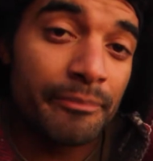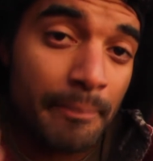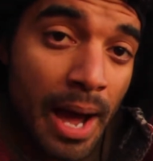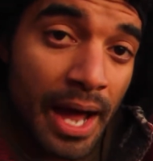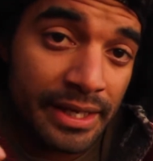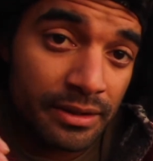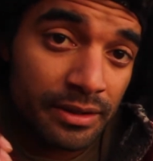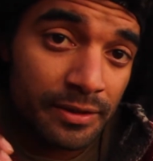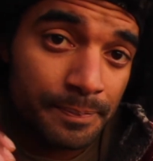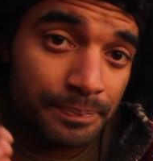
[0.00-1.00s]
of mind.
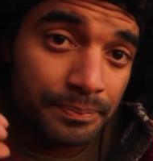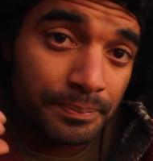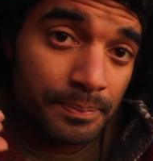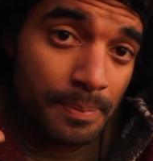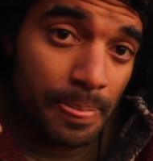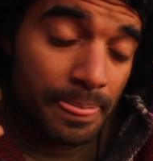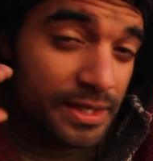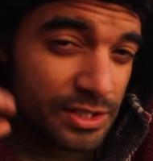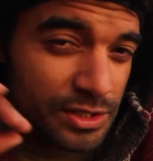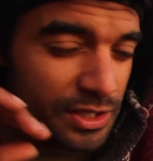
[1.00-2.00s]

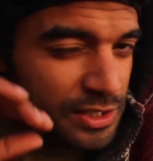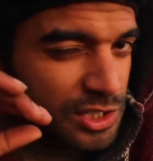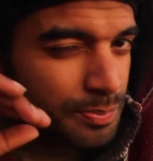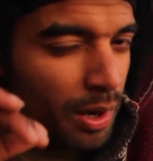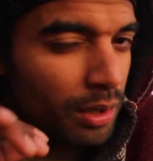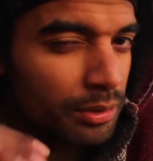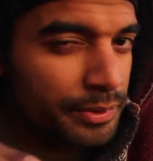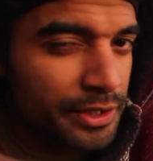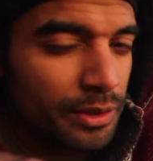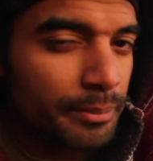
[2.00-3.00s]
This is
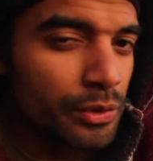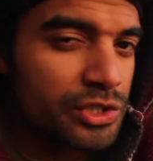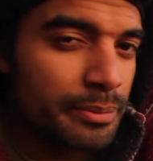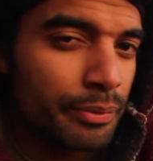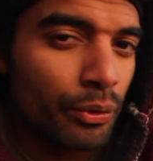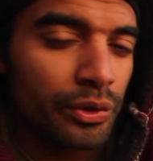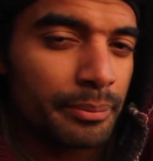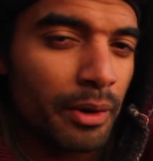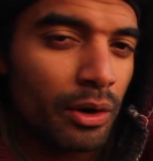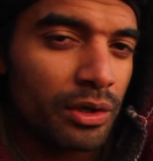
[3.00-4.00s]
probably the most
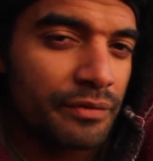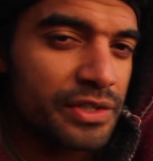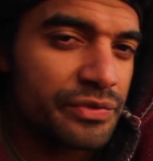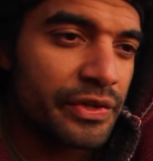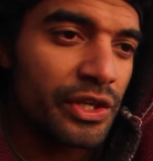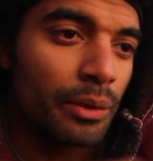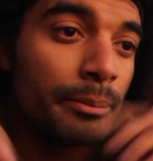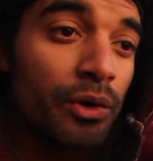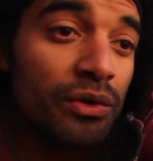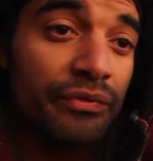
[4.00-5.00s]
important part of this video.
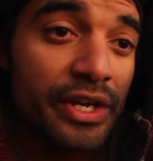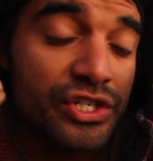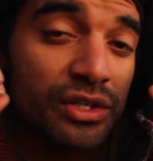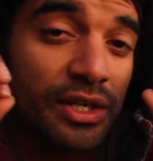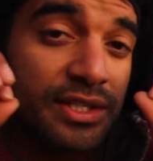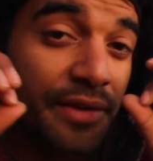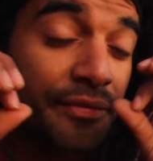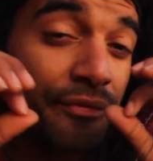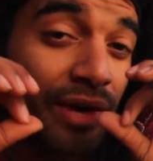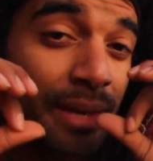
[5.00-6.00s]
Motivation is a
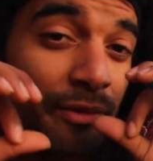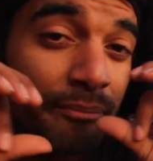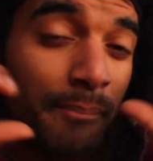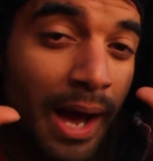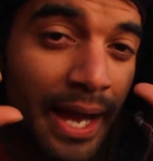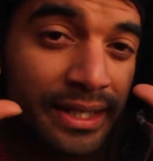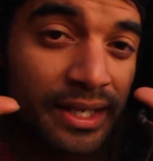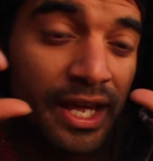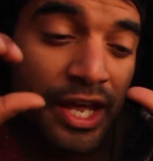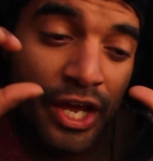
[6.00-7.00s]
frame of mind.
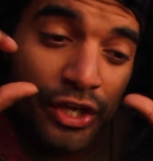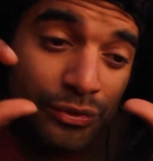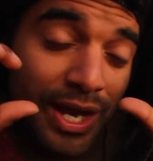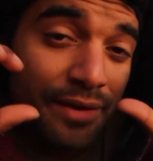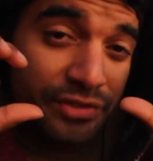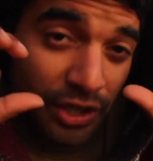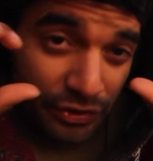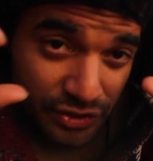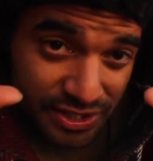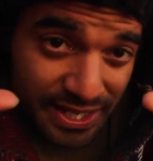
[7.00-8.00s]
You have to
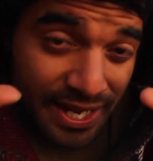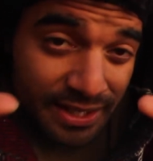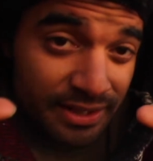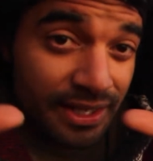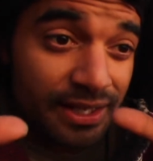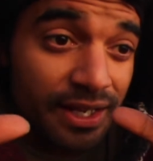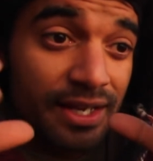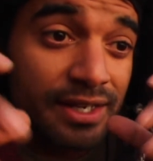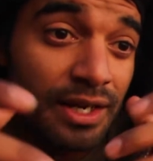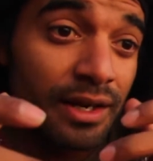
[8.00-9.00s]
understand
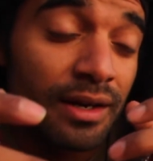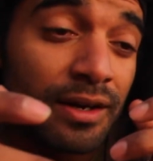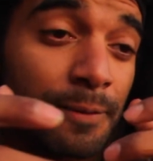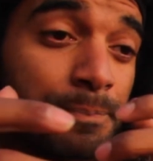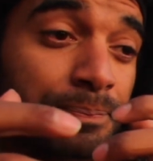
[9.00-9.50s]
that,